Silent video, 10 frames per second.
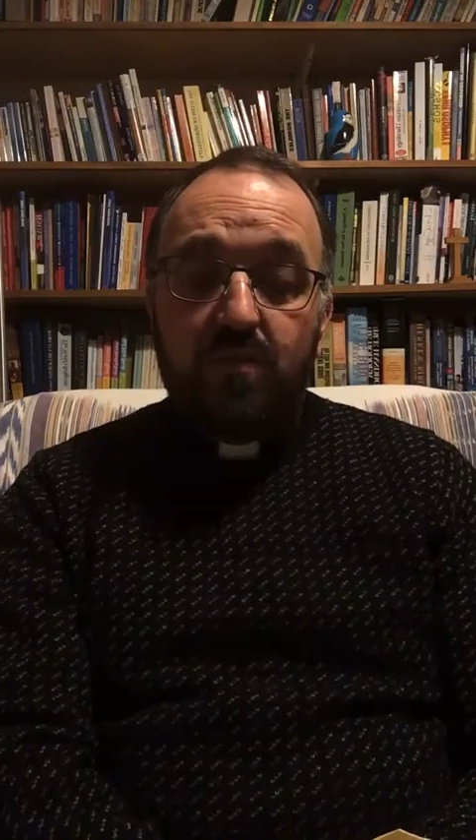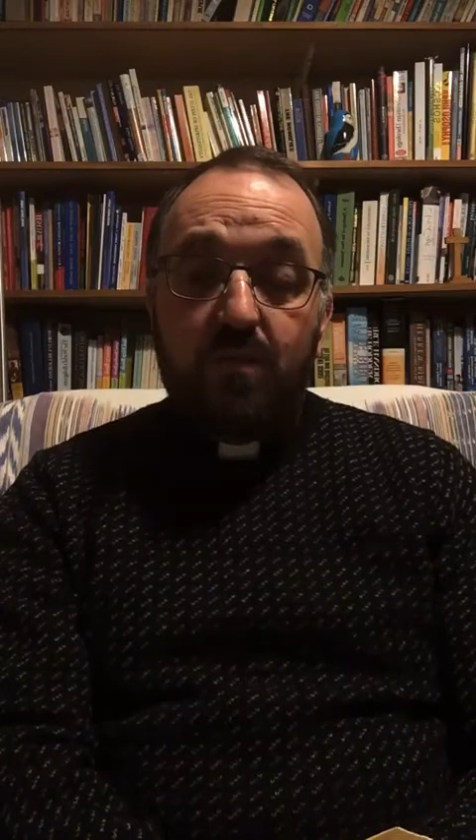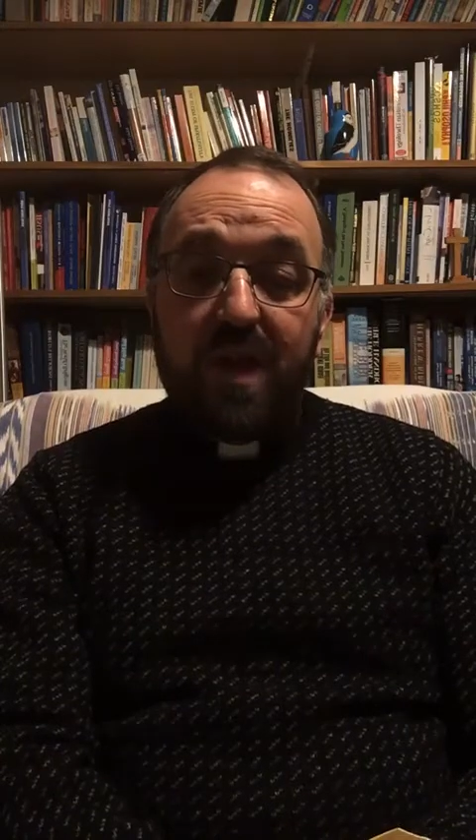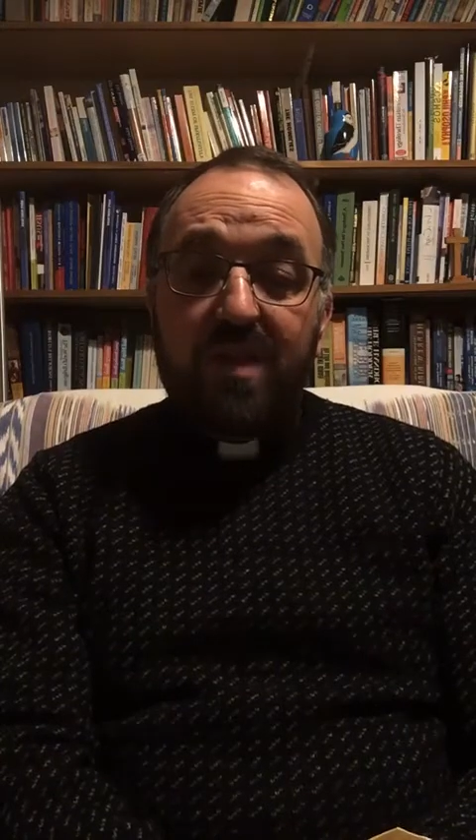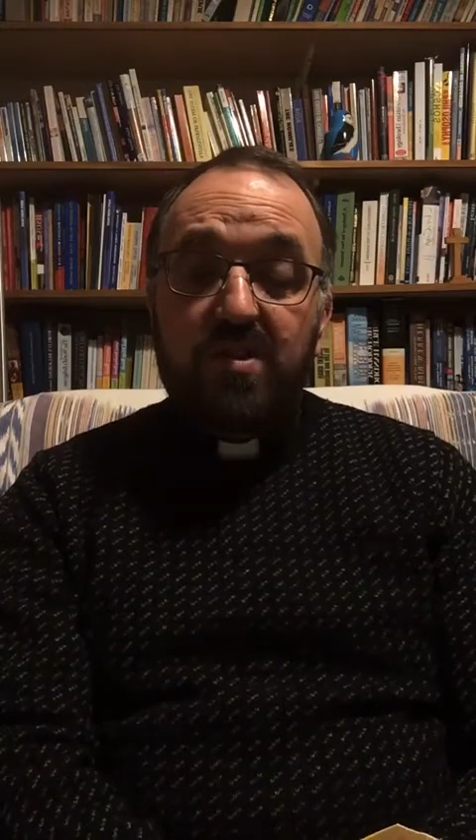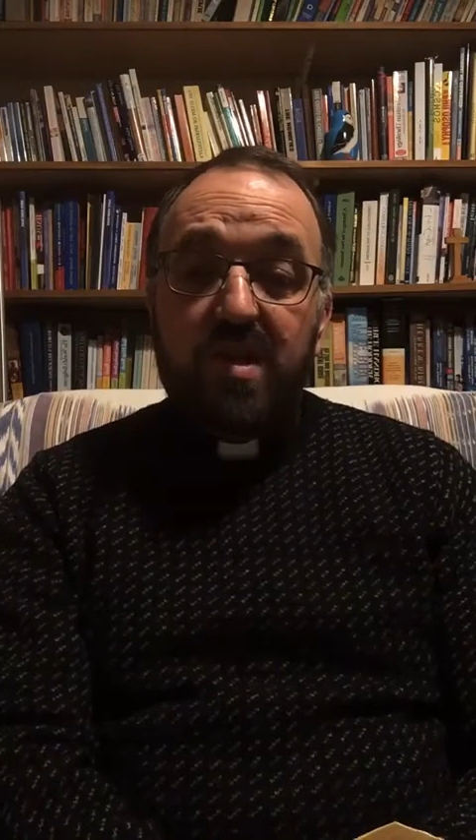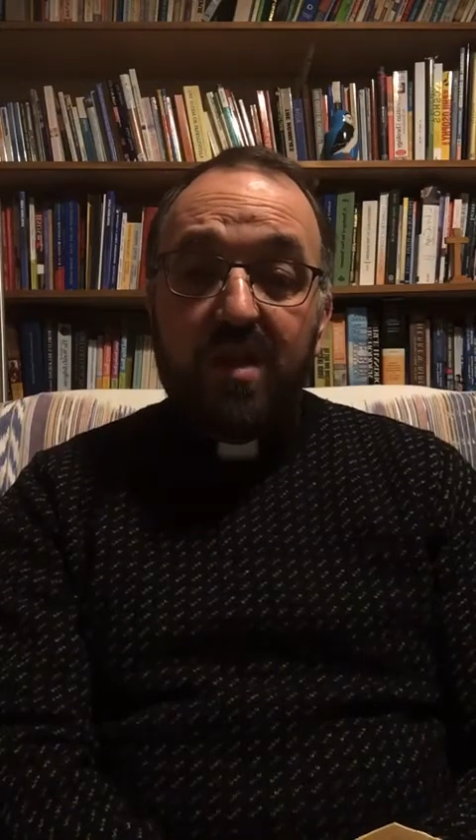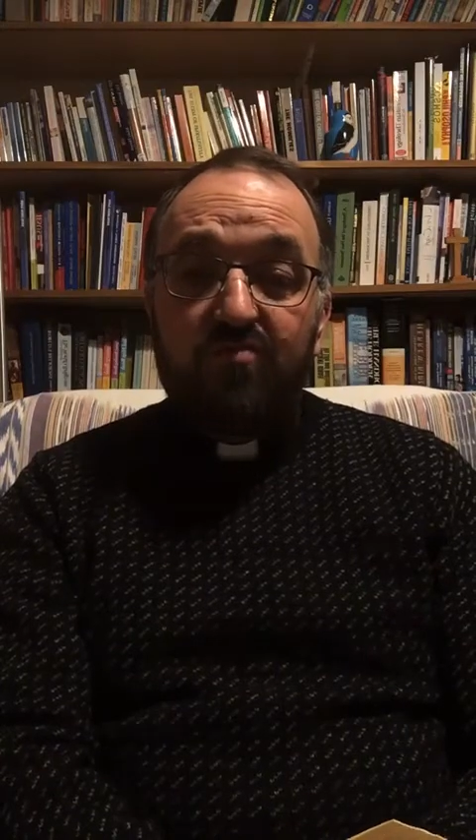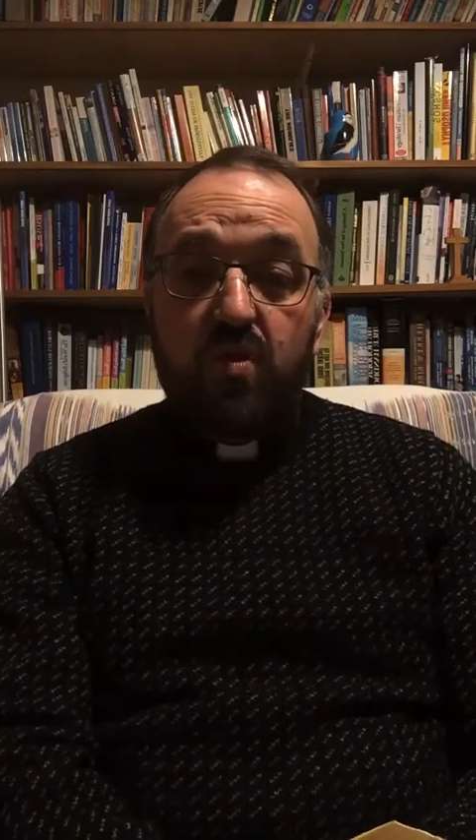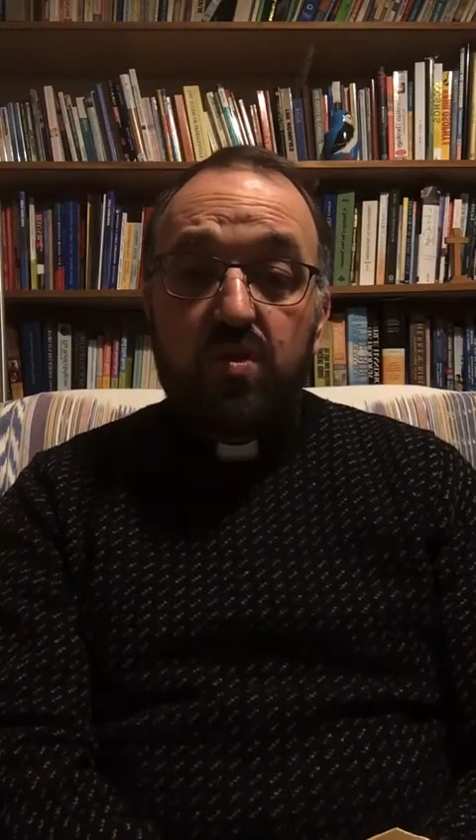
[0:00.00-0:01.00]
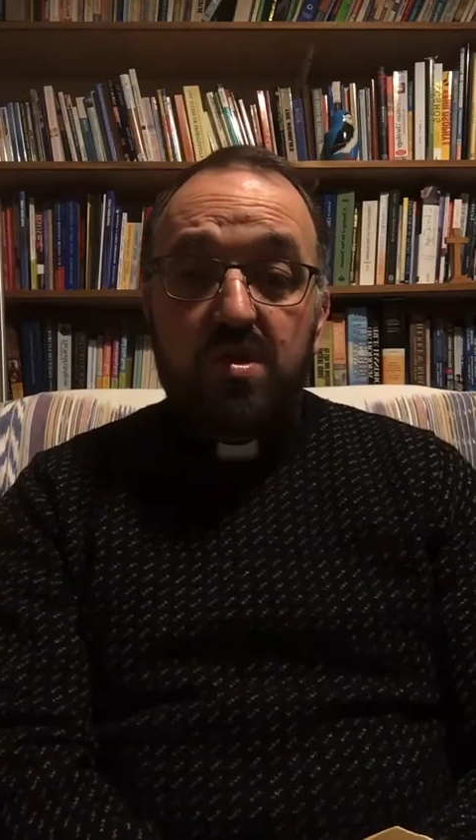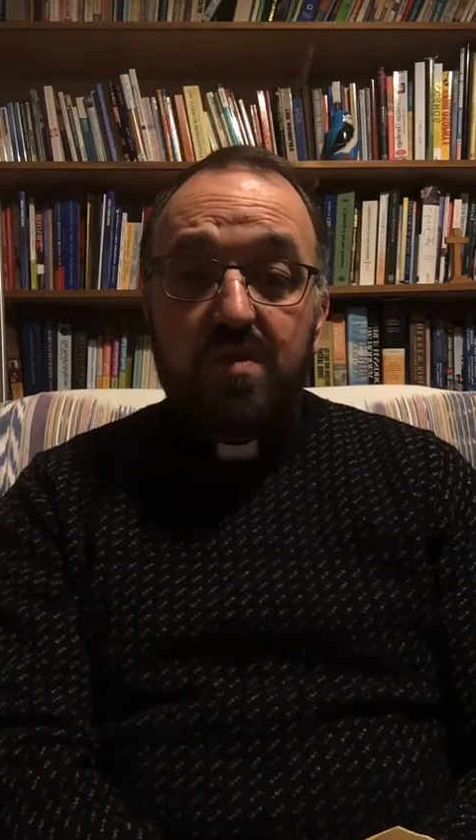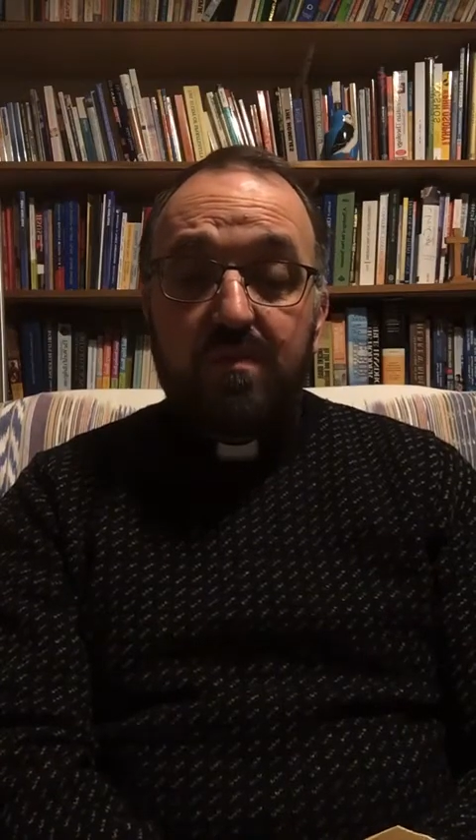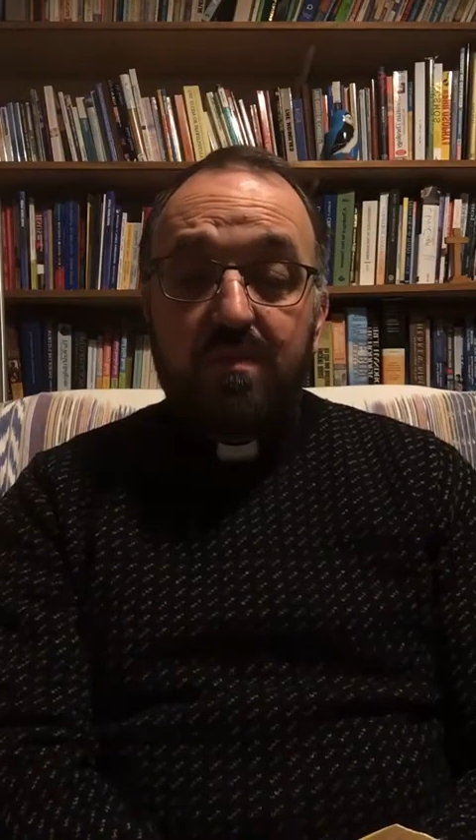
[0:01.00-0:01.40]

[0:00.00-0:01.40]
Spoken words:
began to take root